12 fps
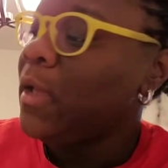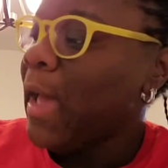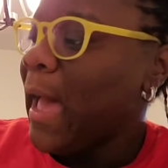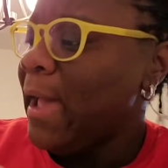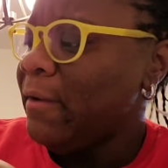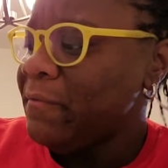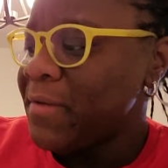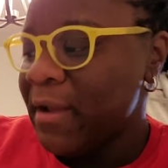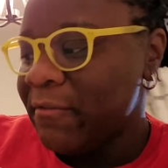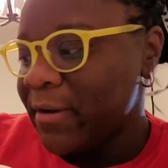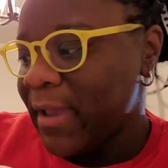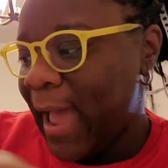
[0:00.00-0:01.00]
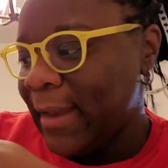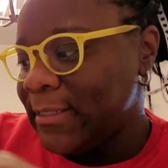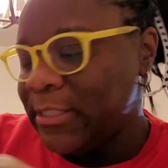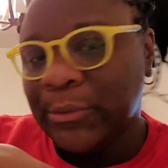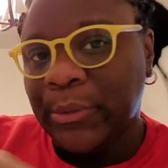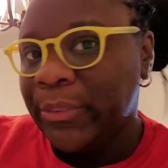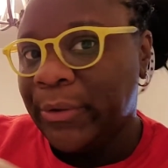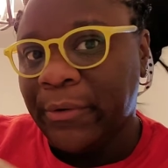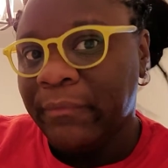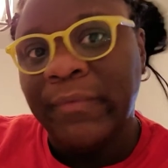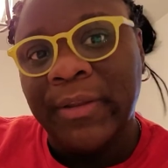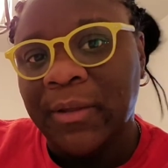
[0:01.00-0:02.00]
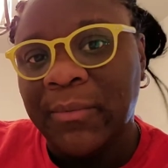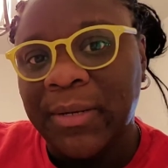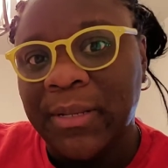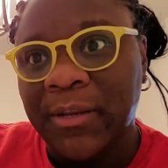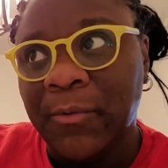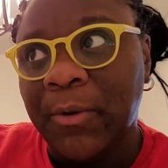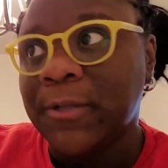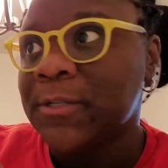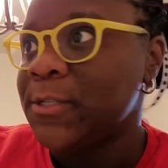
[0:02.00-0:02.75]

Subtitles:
I've never gotten to a third fitting with anyone,